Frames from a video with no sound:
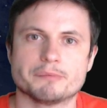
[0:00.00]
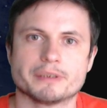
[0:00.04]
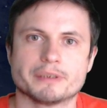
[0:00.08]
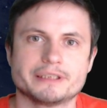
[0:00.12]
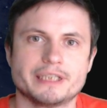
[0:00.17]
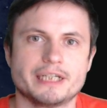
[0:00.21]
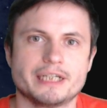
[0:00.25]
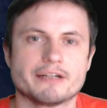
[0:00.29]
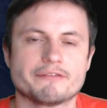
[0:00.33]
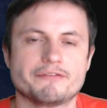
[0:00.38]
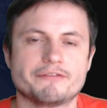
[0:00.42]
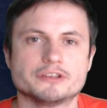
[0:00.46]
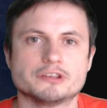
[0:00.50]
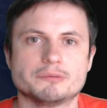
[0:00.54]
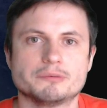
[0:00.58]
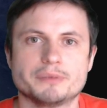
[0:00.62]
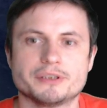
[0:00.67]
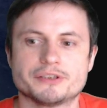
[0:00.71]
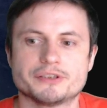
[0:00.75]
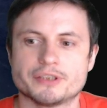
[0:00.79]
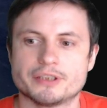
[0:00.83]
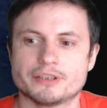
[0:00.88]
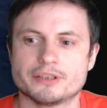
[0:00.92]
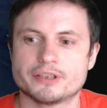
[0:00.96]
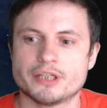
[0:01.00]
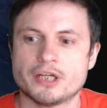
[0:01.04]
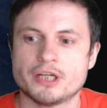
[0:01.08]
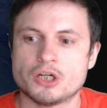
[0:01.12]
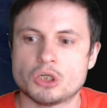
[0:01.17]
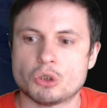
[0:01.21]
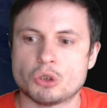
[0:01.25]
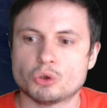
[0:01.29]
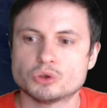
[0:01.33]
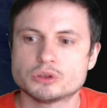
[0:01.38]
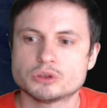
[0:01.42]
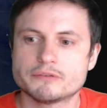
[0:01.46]
magnetic filaments, and
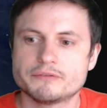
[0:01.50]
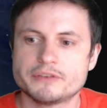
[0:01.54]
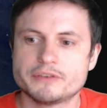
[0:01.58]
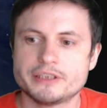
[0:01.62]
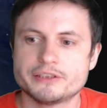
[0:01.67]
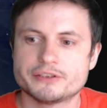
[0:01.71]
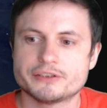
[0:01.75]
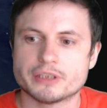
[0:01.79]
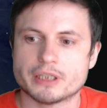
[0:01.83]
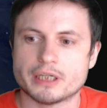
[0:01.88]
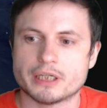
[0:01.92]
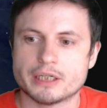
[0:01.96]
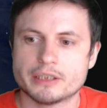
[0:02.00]
all of these